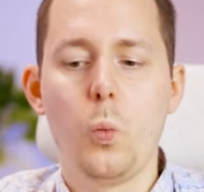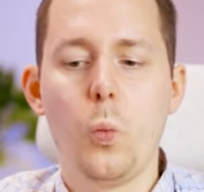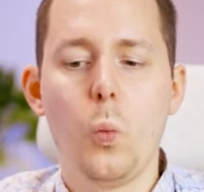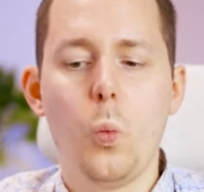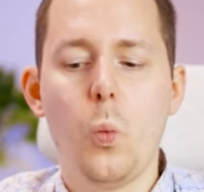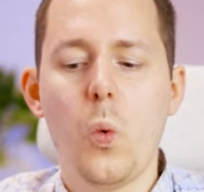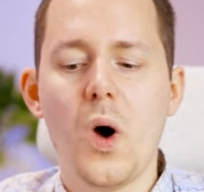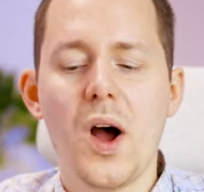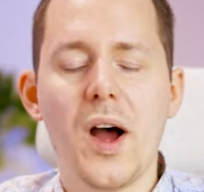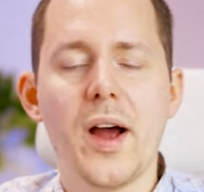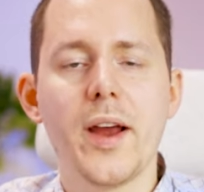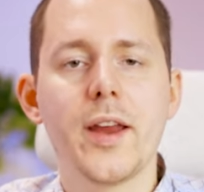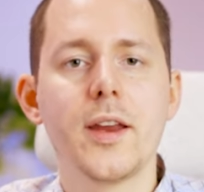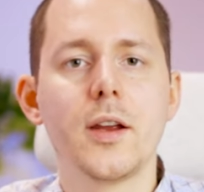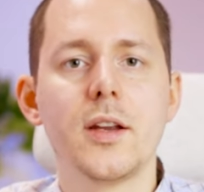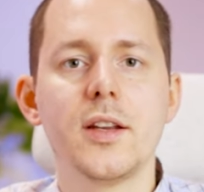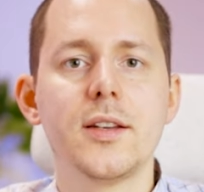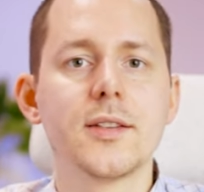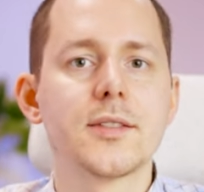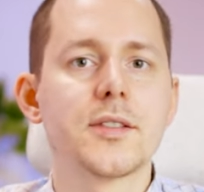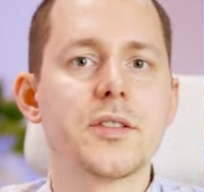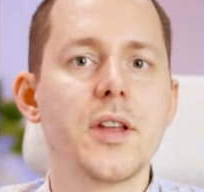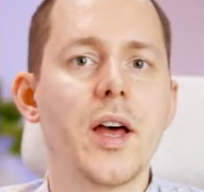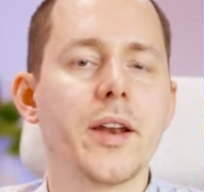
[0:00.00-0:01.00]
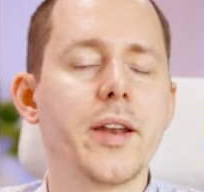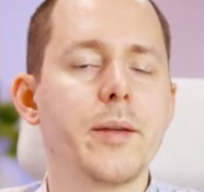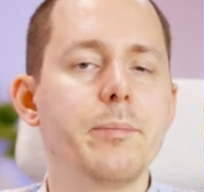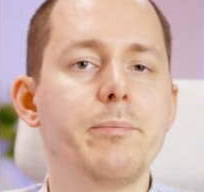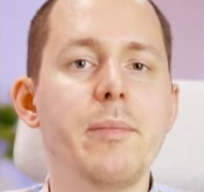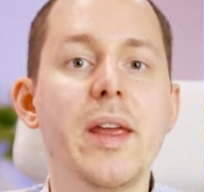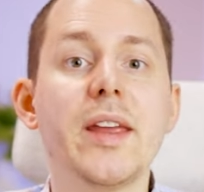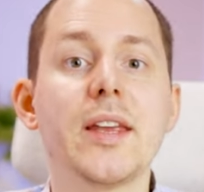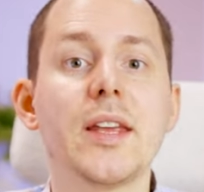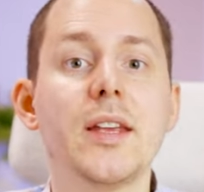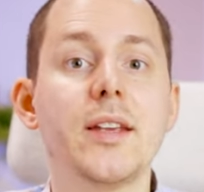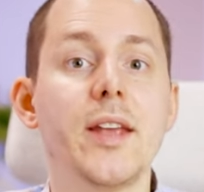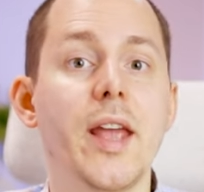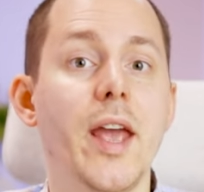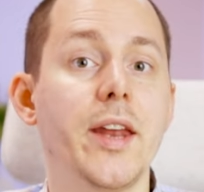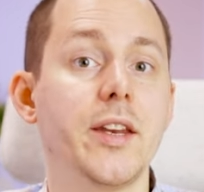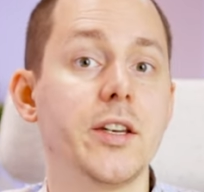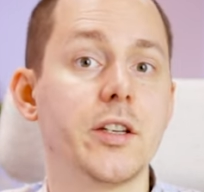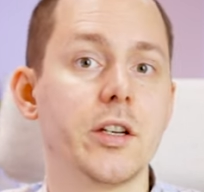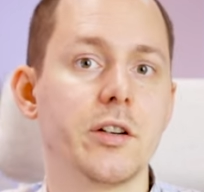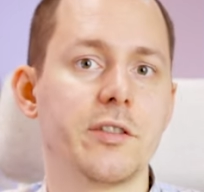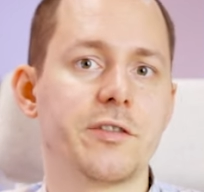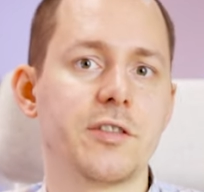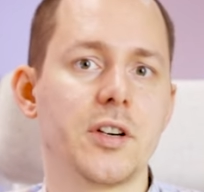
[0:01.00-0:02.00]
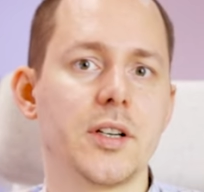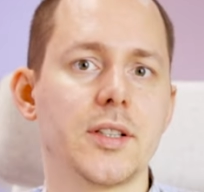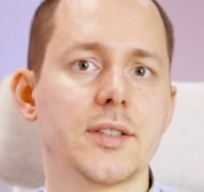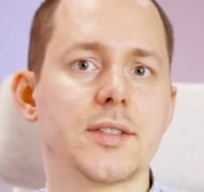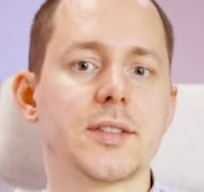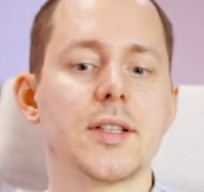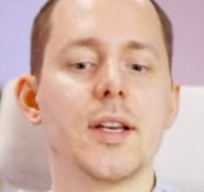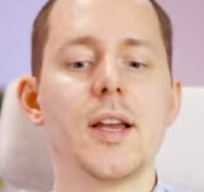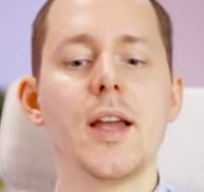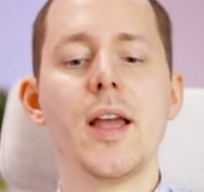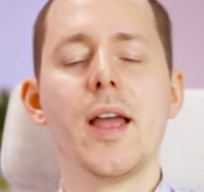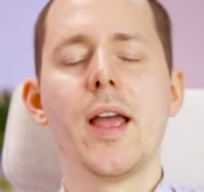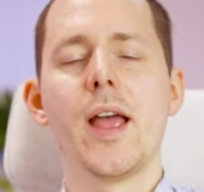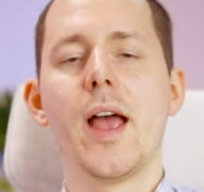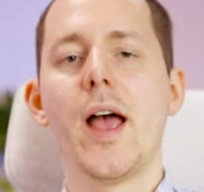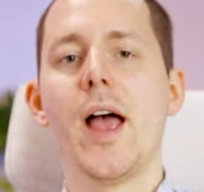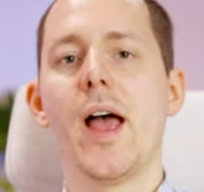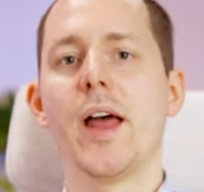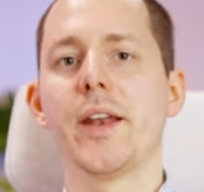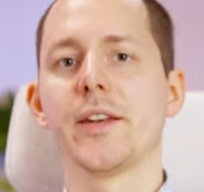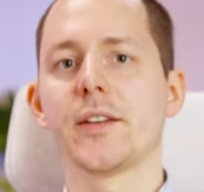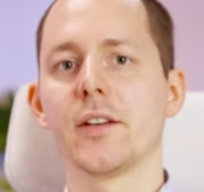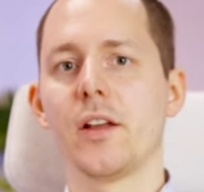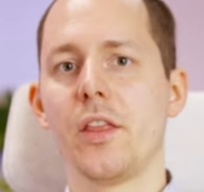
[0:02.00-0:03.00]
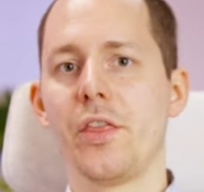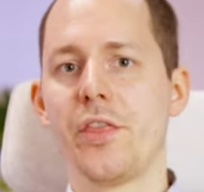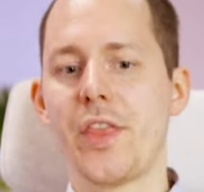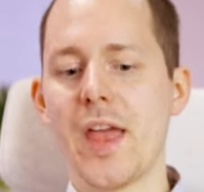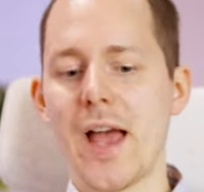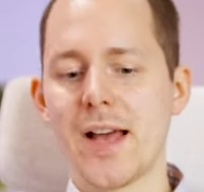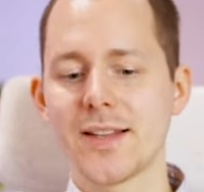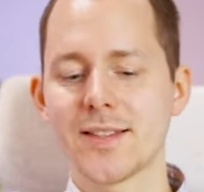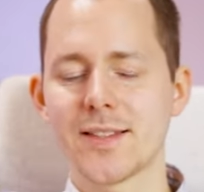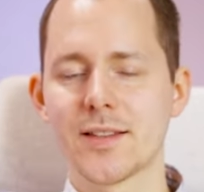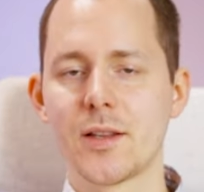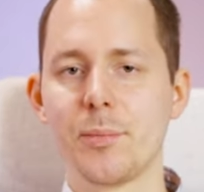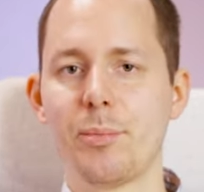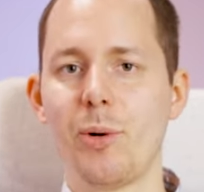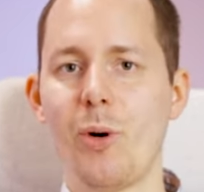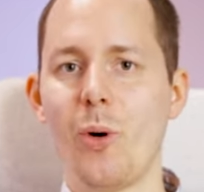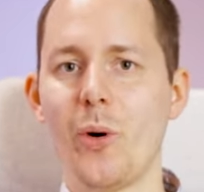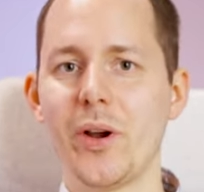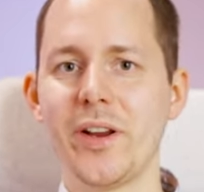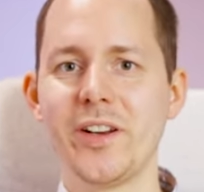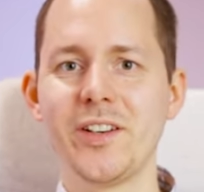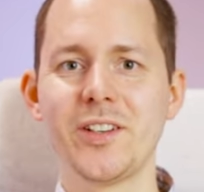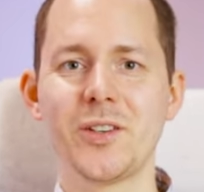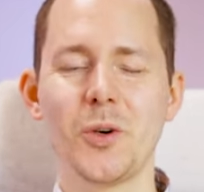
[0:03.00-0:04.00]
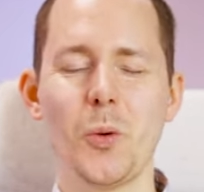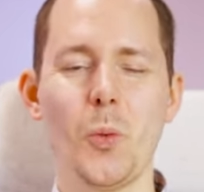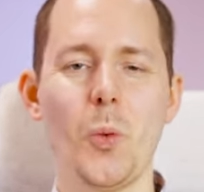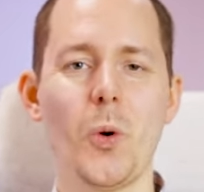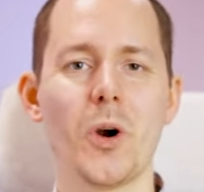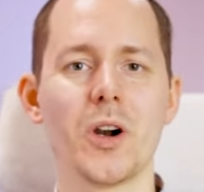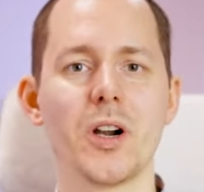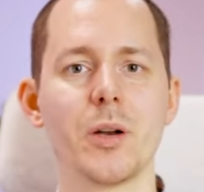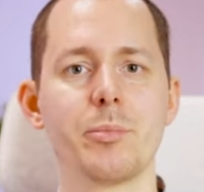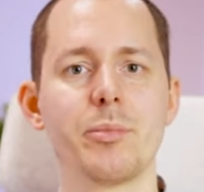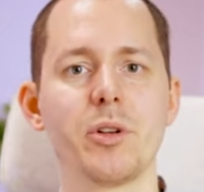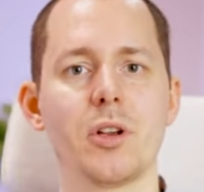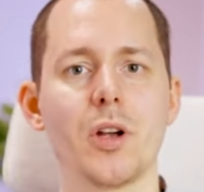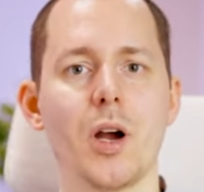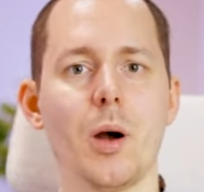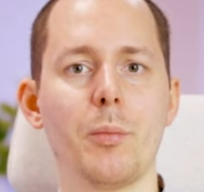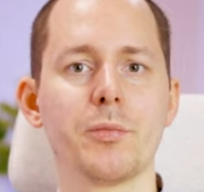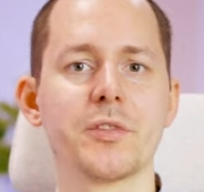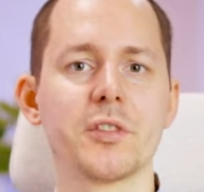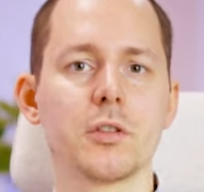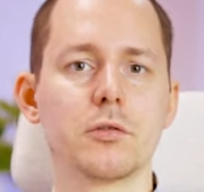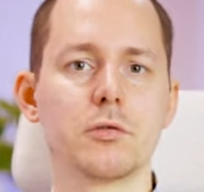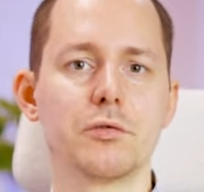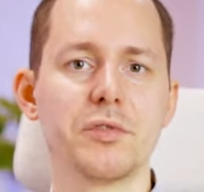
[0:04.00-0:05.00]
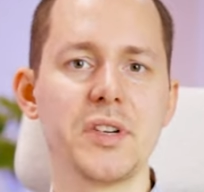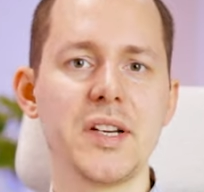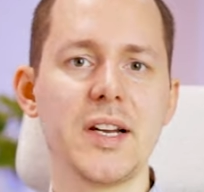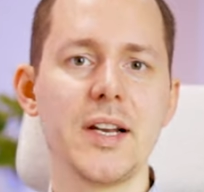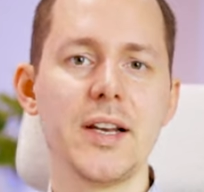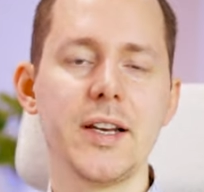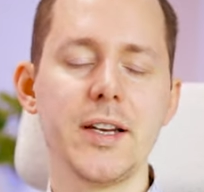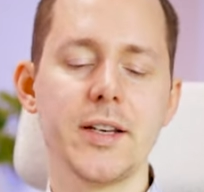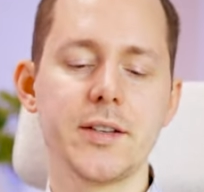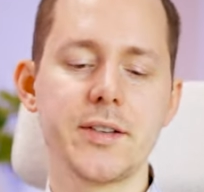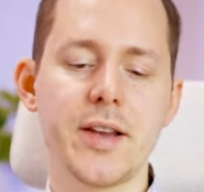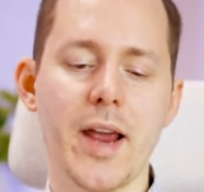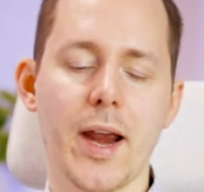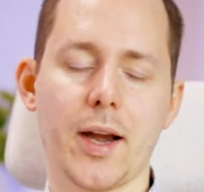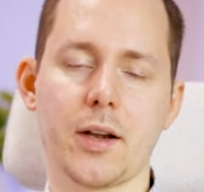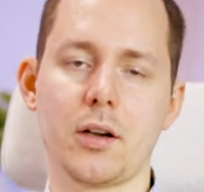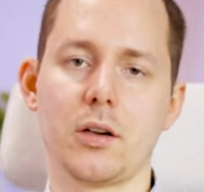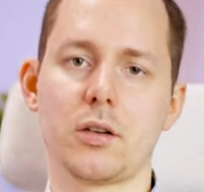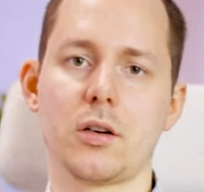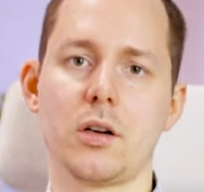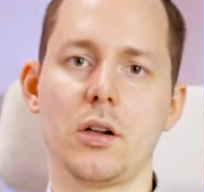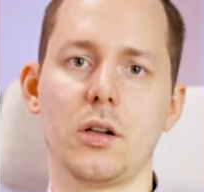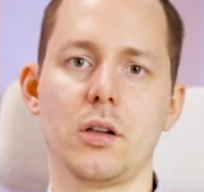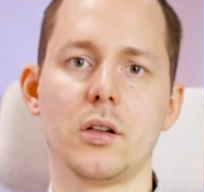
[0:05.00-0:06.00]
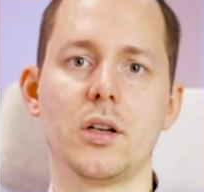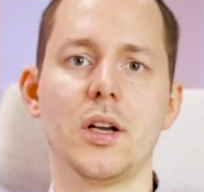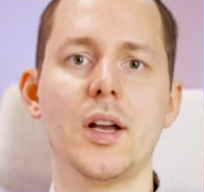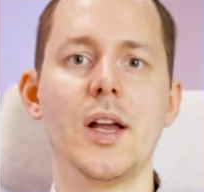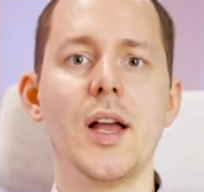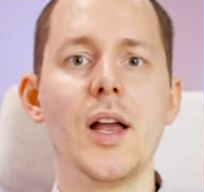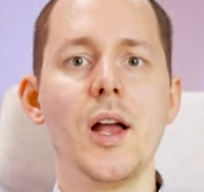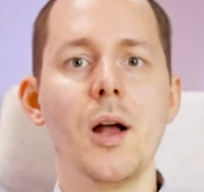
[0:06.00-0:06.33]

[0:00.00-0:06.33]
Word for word: Why is that making any difference? And that's the point where it becomes really technical.